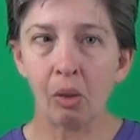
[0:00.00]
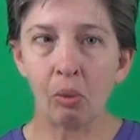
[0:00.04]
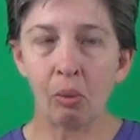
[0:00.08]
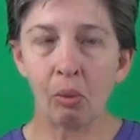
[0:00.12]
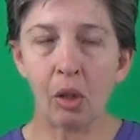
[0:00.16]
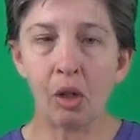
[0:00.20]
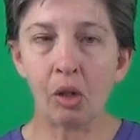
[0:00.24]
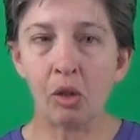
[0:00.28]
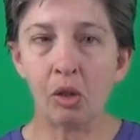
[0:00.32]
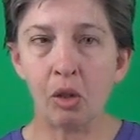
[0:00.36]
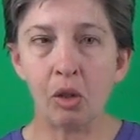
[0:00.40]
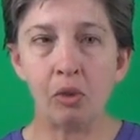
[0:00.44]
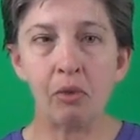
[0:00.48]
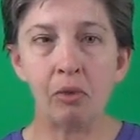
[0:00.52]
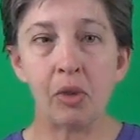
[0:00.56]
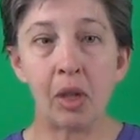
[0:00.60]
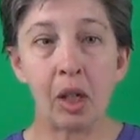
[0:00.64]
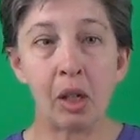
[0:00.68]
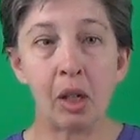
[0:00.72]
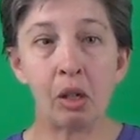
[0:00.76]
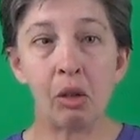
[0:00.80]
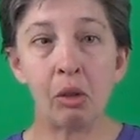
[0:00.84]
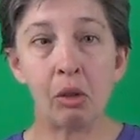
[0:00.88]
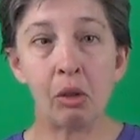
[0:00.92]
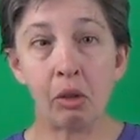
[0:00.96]
Once you've
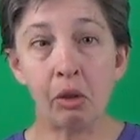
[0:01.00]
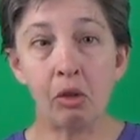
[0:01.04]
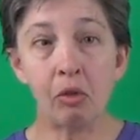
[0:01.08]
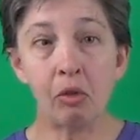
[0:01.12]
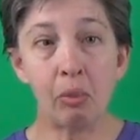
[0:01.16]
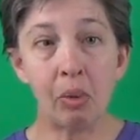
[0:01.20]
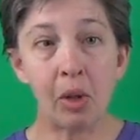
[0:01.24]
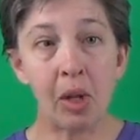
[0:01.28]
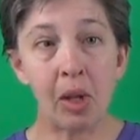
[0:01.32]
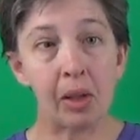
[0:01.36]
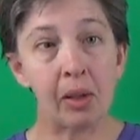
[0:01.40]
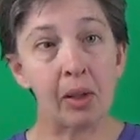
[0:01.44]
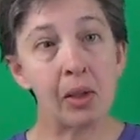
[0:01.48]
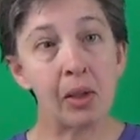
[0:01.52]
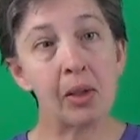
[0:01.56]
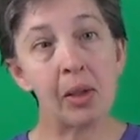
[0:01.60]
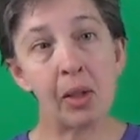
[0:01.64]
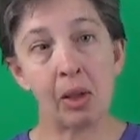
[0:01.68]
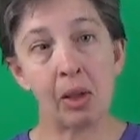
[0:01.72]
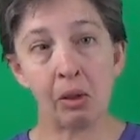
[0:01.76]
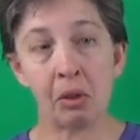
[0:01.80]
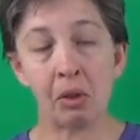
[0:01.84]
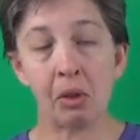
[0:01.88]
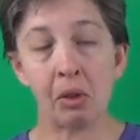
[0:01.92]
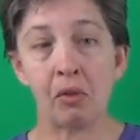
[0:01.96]
done a lot of
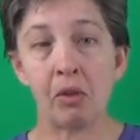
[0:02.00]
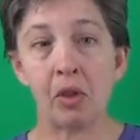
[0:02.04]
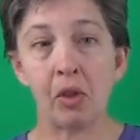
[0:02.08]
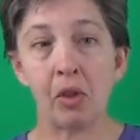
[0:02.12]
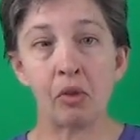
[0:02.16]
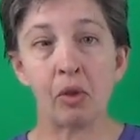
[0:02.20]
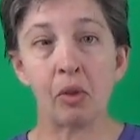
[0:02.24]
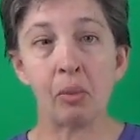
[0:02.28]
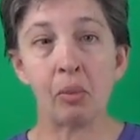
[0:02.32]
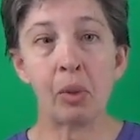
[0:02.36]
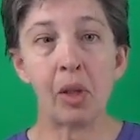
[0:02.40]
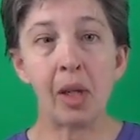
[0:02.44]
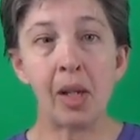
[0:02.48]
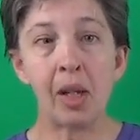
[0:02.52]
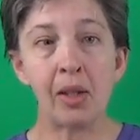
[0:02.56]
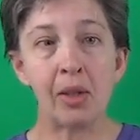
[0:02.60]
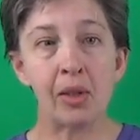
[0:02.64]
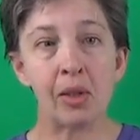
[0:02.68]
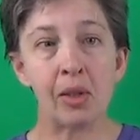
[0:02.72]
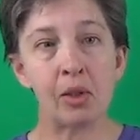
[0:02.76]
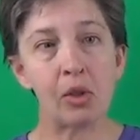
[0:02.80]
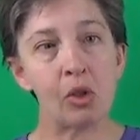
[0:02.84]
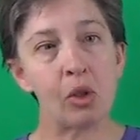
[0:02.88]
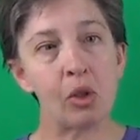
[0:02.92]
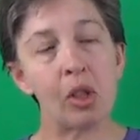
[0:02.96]
practice in a lot of different
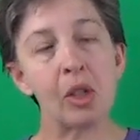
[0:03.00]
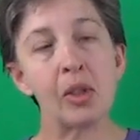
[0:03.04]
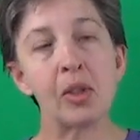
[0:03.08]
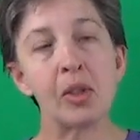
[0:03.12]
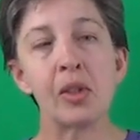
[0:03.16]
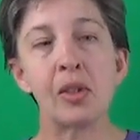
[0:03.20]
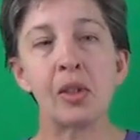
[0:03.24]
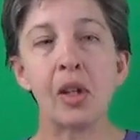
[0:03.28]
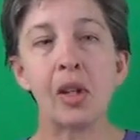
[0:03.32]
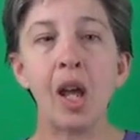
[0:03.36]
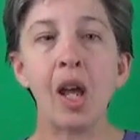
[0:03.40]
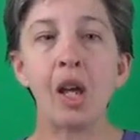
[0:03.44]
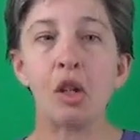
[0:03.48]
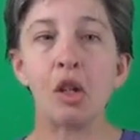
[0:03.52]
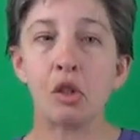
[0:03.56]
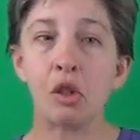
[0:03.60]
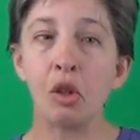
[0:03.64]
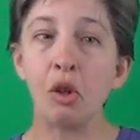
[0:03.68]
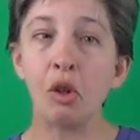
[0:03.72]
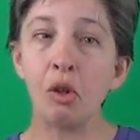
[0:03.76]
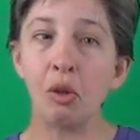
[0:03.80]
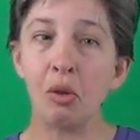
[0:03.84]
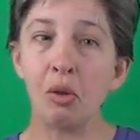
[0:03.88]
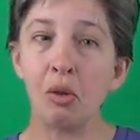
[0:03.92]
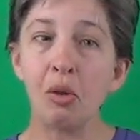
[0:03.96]
places, you can start
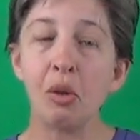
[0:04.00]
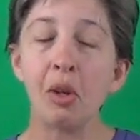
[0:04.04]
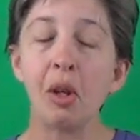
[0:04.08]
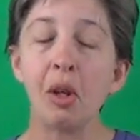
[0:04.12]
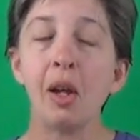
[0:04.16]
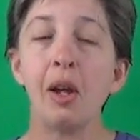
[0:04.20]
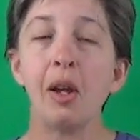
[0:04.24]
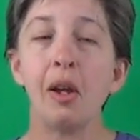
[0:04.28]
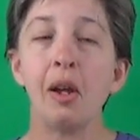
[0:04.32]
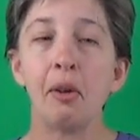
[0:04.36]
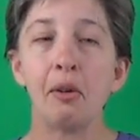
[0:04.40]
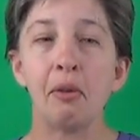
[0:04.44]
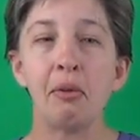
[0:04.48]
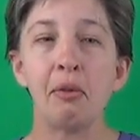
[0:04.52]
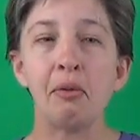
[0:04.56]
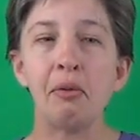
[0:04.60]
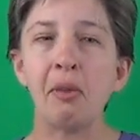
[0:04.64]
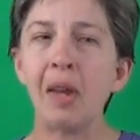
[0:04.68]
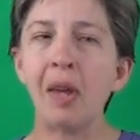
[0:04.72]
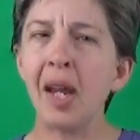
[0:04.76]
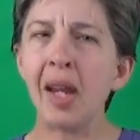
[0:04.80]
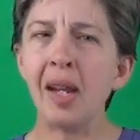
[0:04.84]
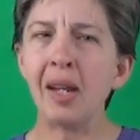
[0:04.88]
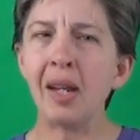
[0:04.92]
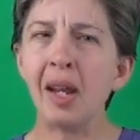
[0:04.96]
to
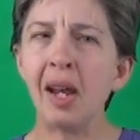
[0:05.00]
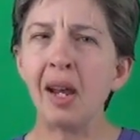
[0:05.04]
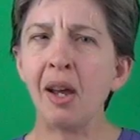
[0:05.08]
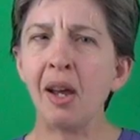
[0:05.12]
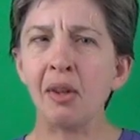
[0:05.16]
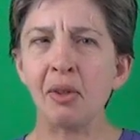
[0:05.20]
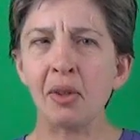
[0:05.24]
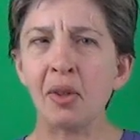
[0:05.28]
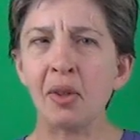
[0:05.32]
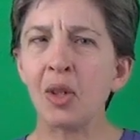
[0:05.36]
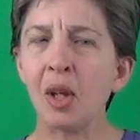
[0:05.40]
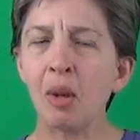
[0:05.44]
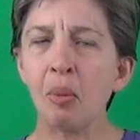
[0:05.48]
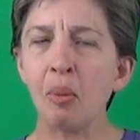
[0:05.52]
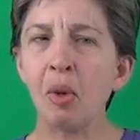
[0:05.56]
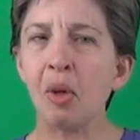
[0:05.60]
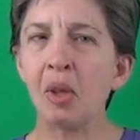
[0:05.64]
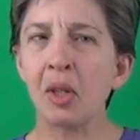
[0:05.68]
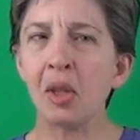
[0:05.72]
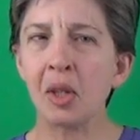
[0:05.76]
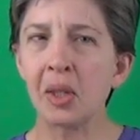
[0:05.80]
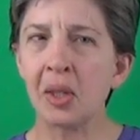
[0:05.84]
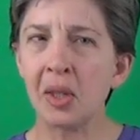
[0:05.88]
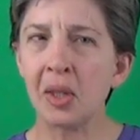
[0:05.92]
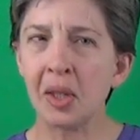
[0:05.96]
fade out some of the